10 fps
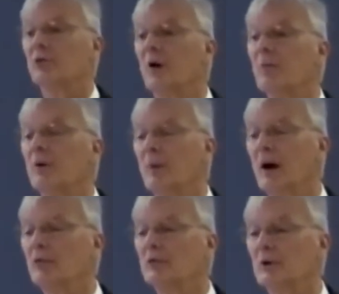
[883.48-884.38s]

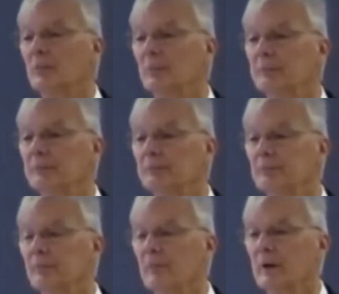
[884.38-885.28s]
mountain.
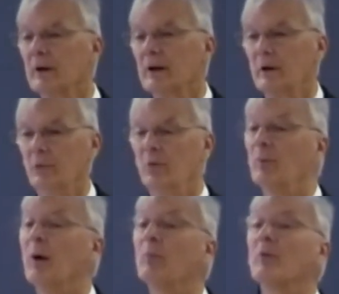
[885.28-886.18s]
We remember